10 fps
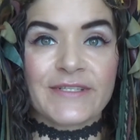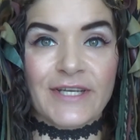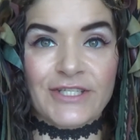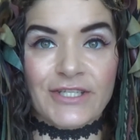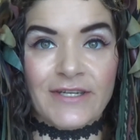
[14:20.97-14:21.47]

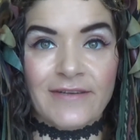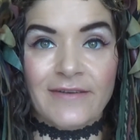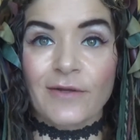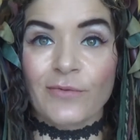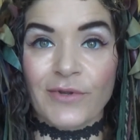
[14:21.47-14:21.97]

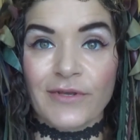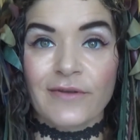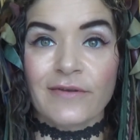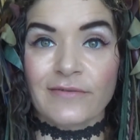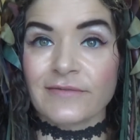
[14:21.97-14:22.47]
session, a
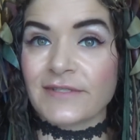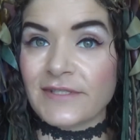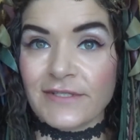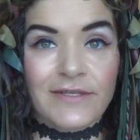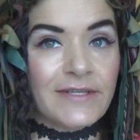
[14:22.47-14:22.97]
real
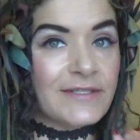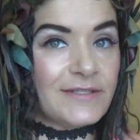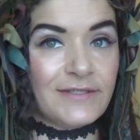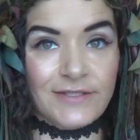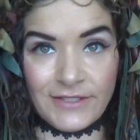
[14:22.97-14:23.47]
serious,